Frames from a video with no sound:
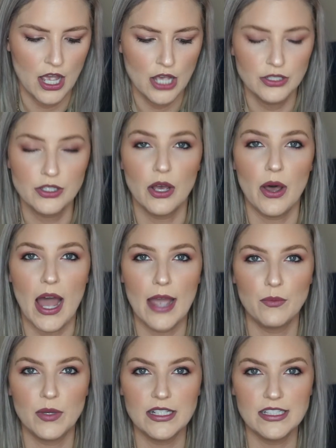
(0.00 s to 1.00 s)
So I
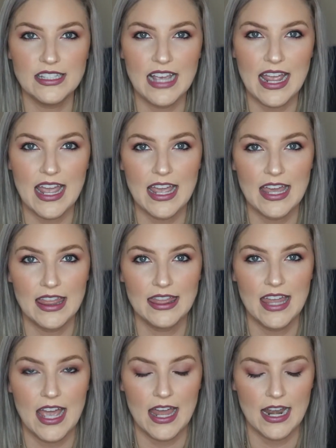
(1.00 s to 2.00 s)
will say
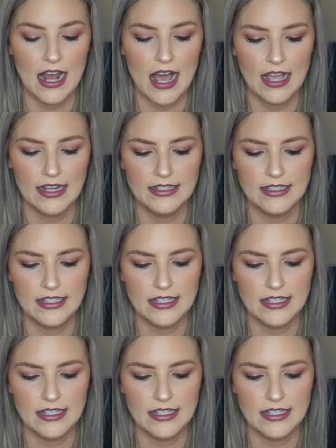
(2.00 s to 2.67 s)
that I